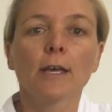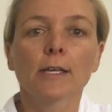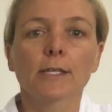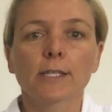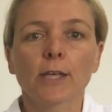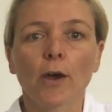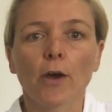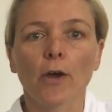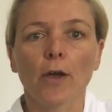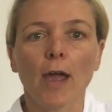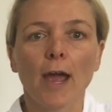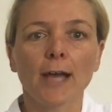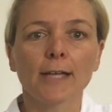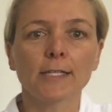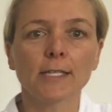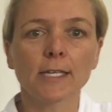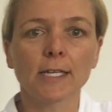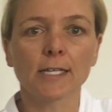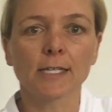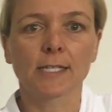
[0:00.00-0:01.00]
So as
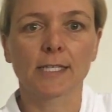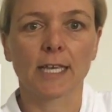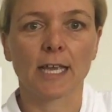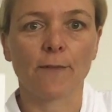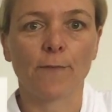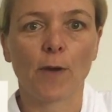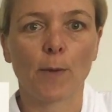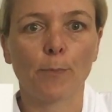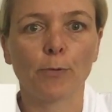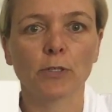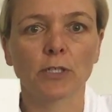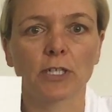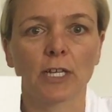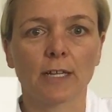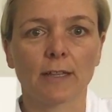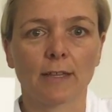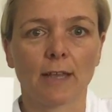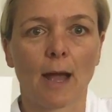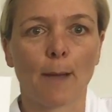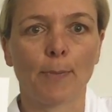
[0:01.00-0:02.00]
you can see, if I push
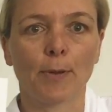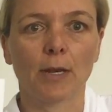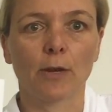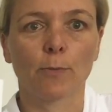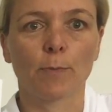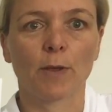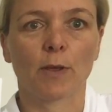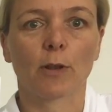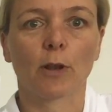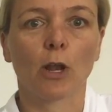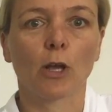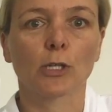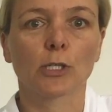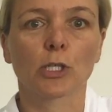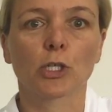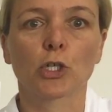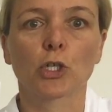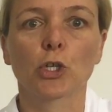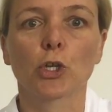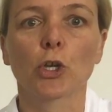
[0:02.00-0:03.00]
that up a little bit closer
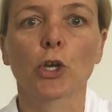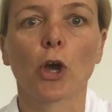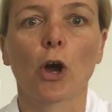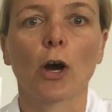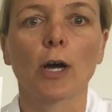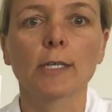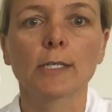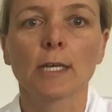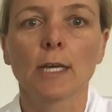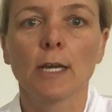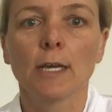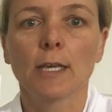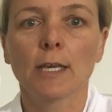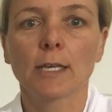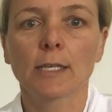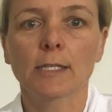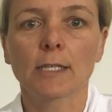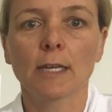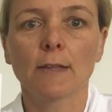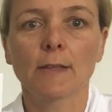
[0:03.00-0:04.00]
to you guys, you
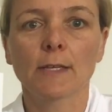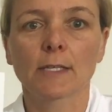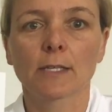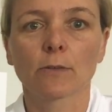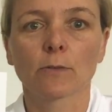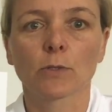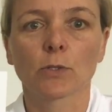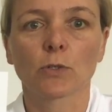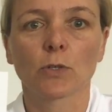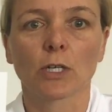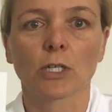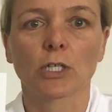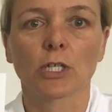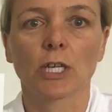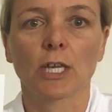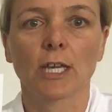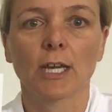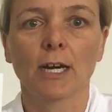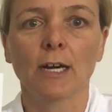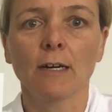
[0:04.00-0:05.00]
can see this little structure
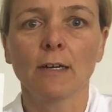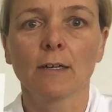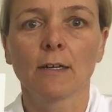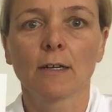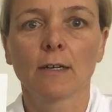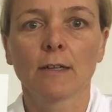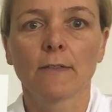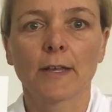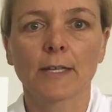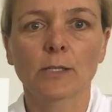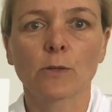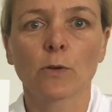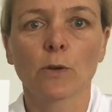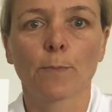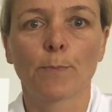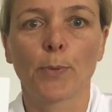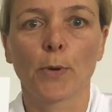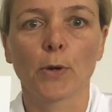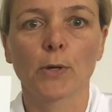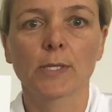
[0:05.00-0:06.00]
here. That's called a
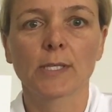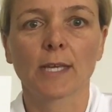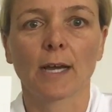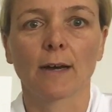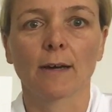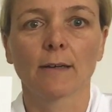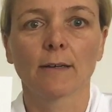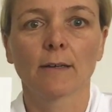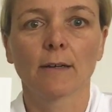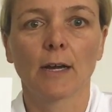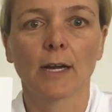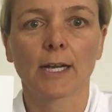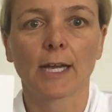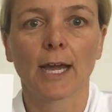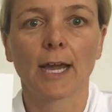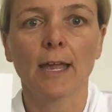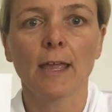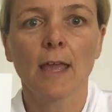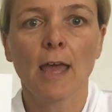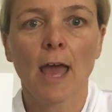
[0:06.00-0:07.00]
bursa,
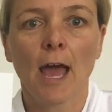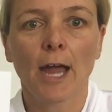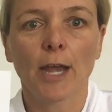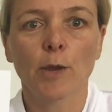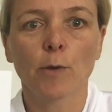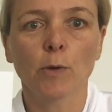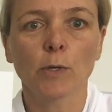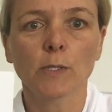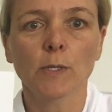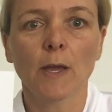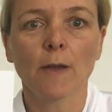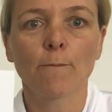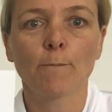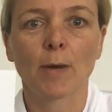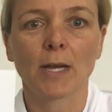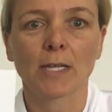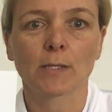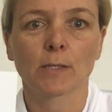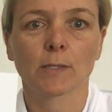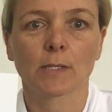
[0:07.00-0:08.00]
okay? And you also have
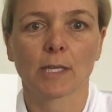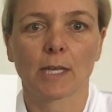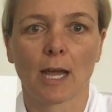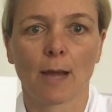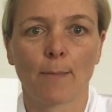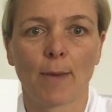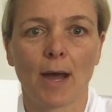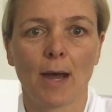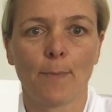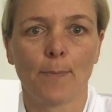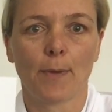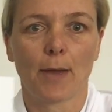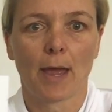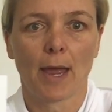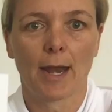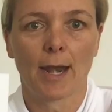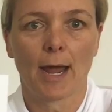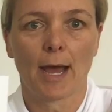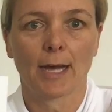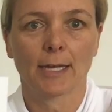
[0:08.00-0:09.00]
muscles that come up
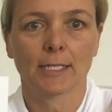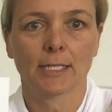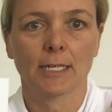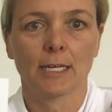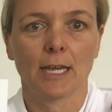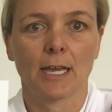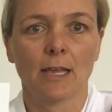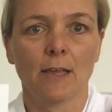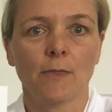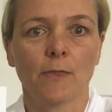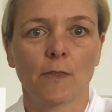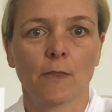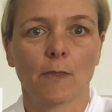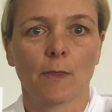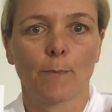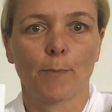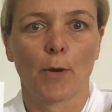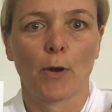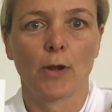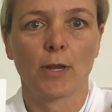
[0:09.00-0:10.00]
and underneath the
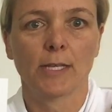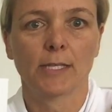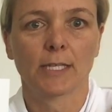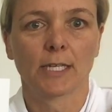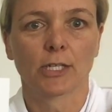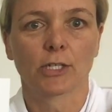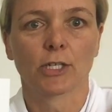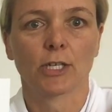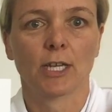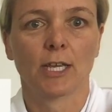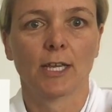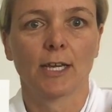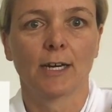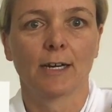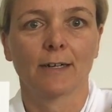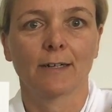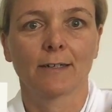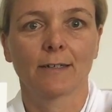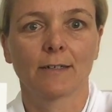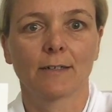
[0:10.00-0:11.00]
bony section here,
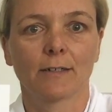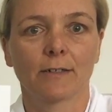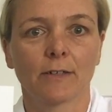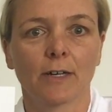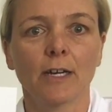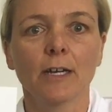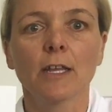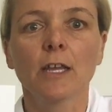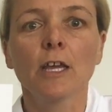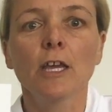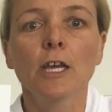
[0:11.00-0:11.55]
all right?